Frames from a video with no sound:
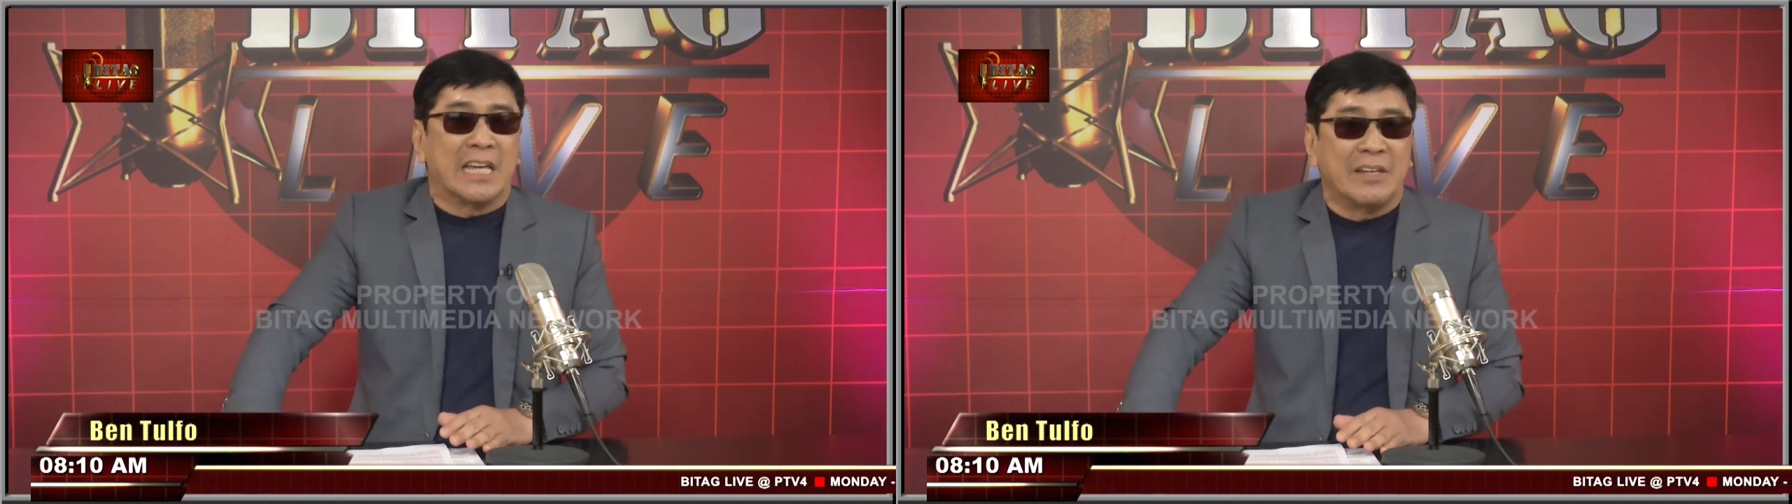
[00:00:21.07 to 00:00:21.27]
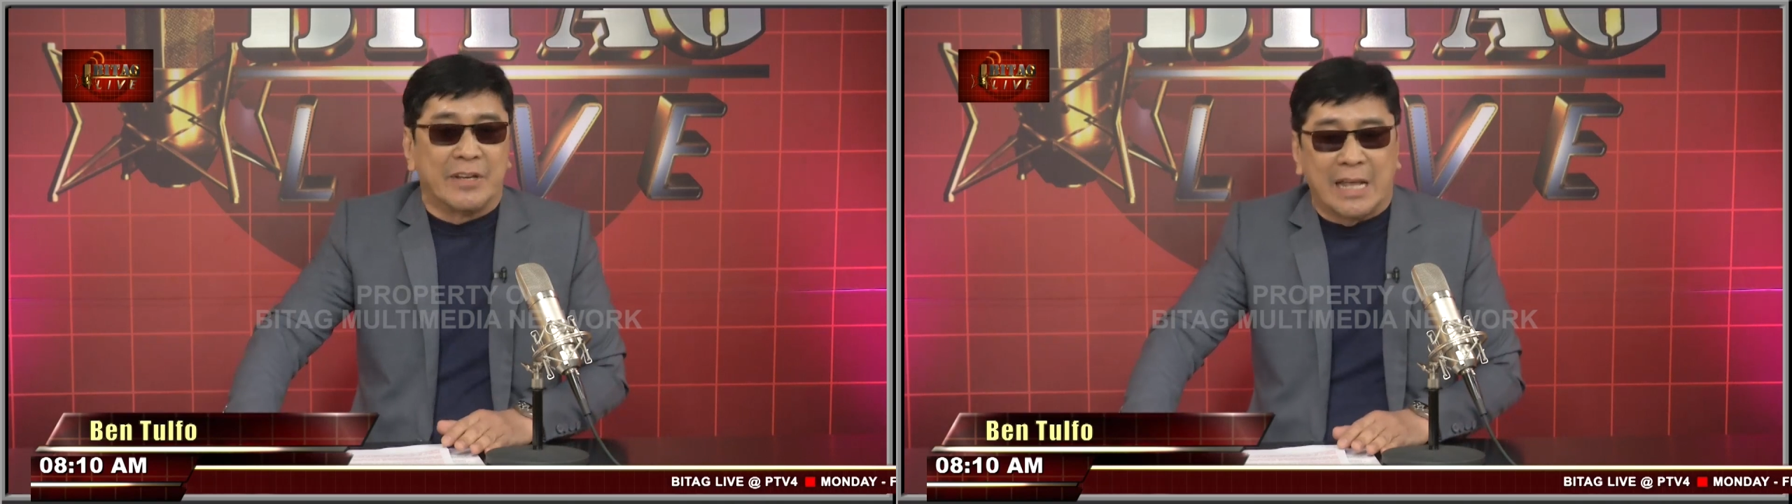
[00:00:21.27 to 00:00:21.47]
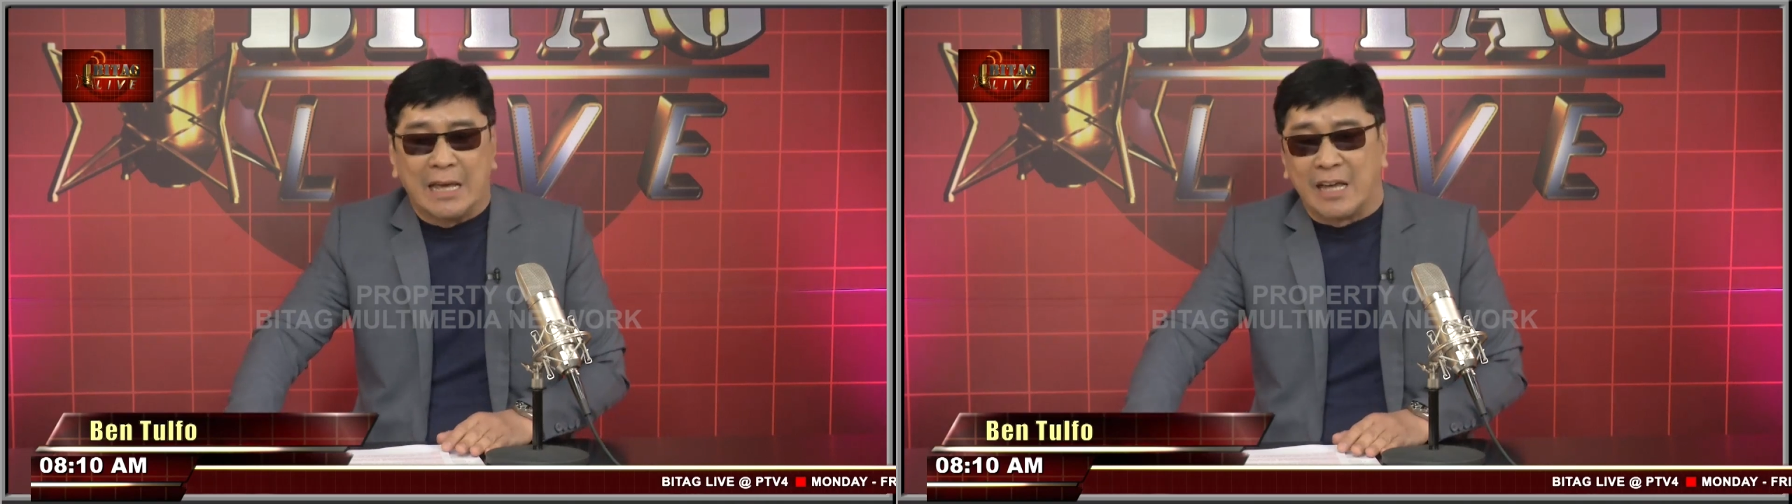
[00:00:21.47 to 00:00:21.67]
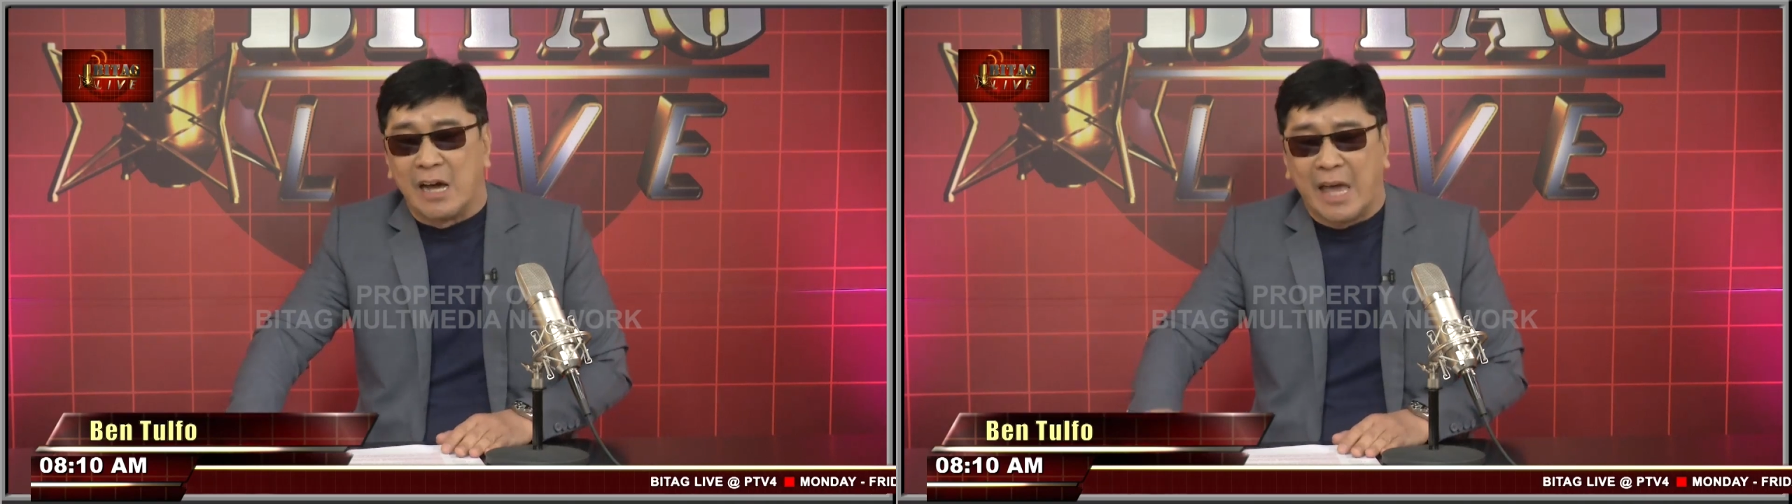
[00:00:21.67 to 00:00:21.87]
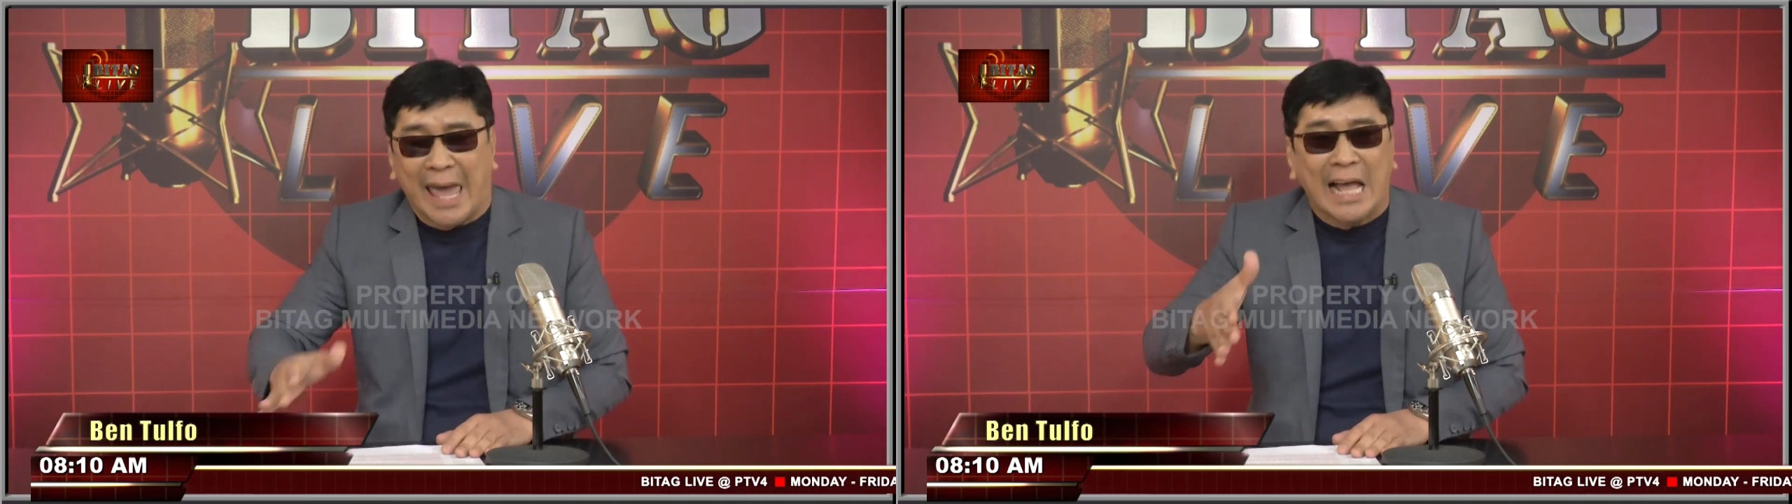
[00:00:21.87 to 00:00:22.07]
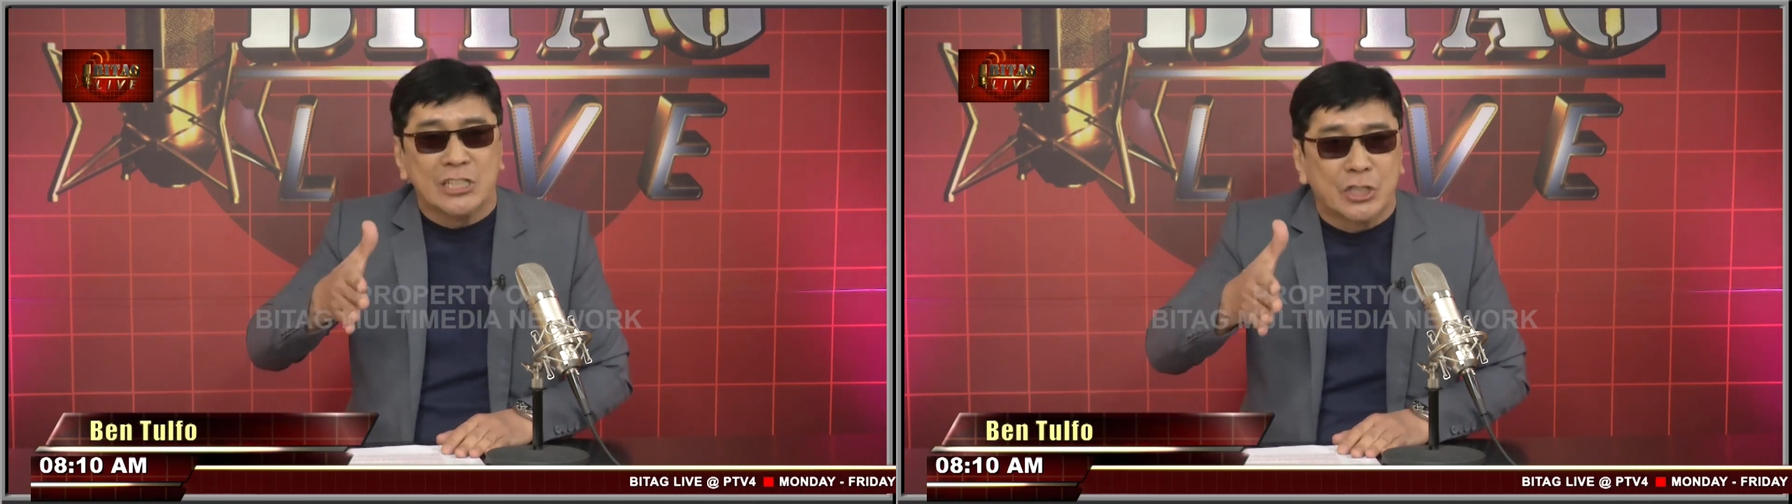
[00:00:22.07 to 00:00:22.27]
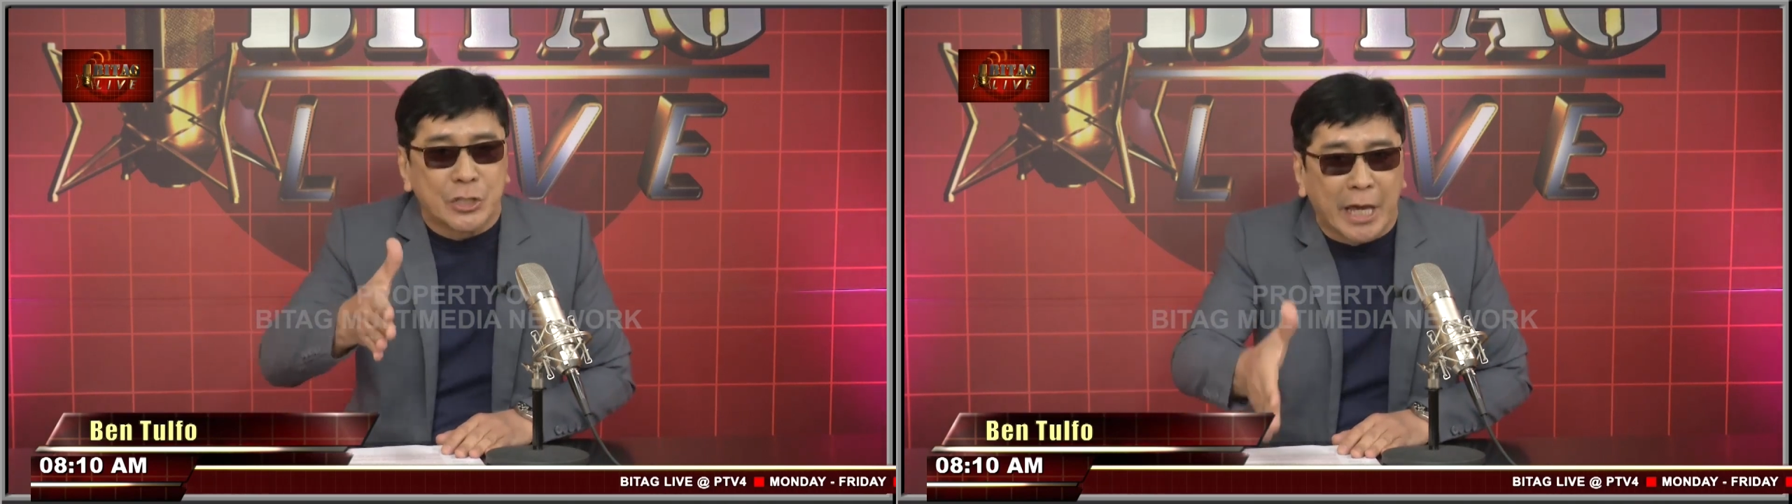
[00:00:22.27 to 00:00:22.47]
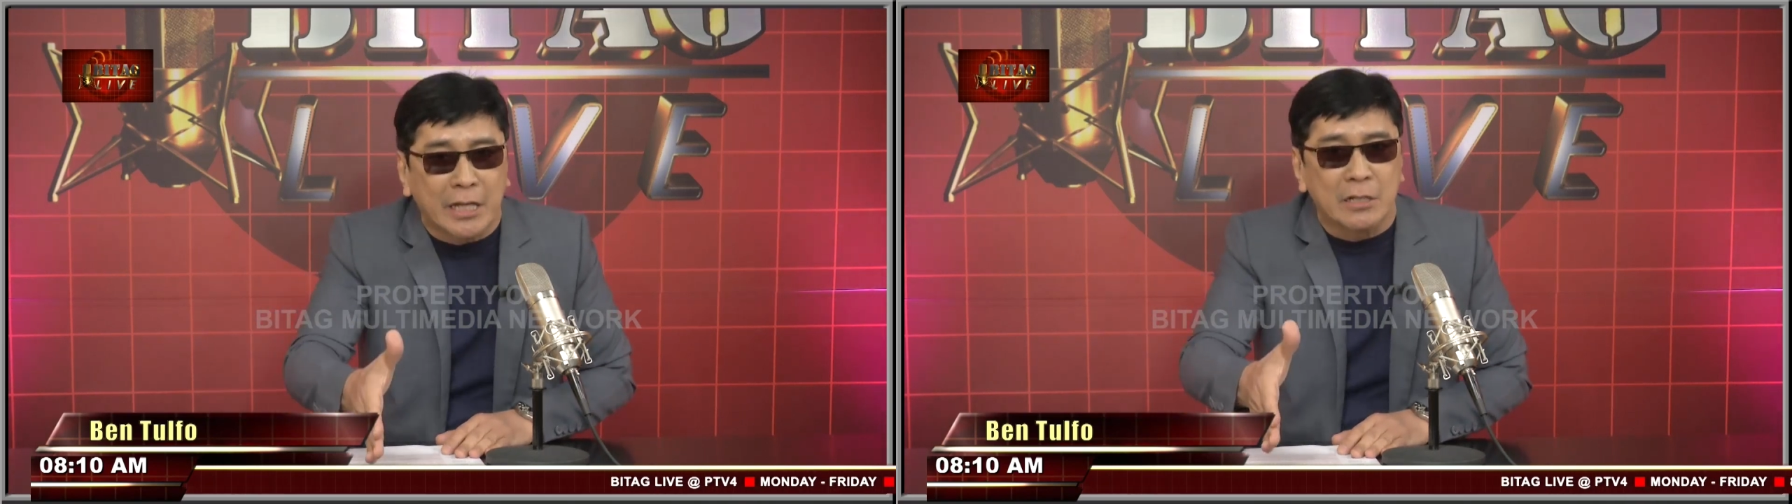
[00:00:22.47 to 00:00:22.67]
even had a
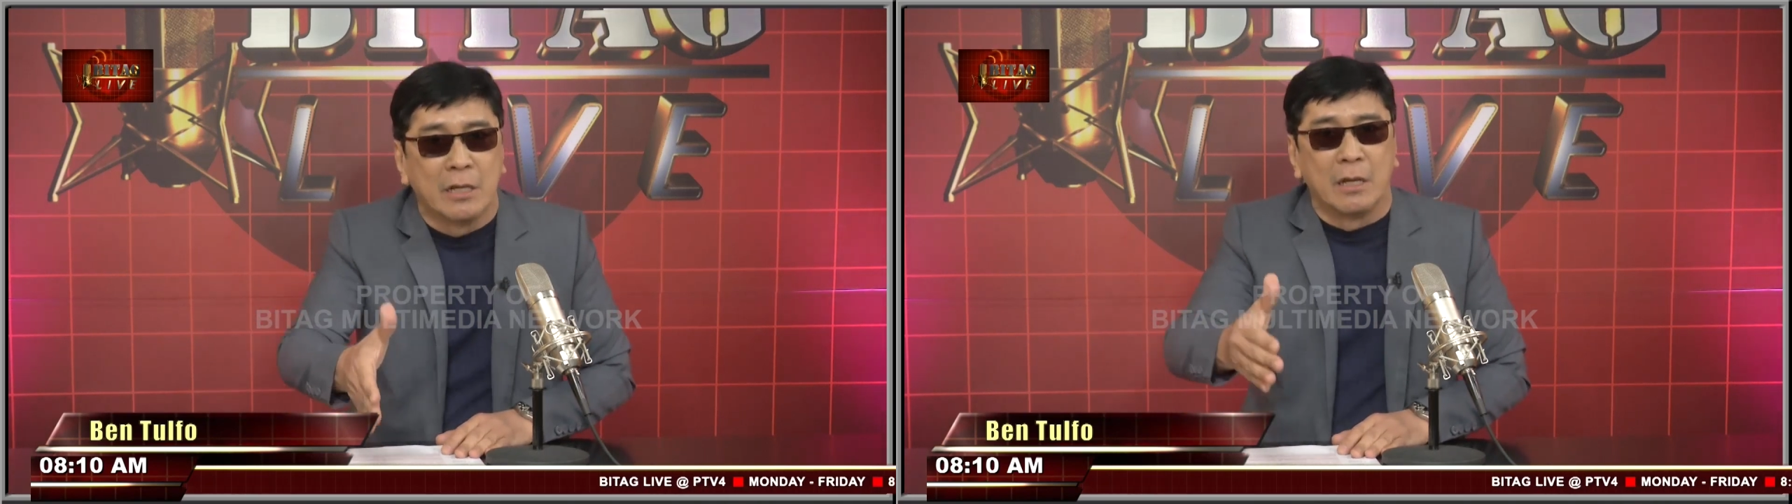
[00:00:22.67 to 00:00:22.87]
handshake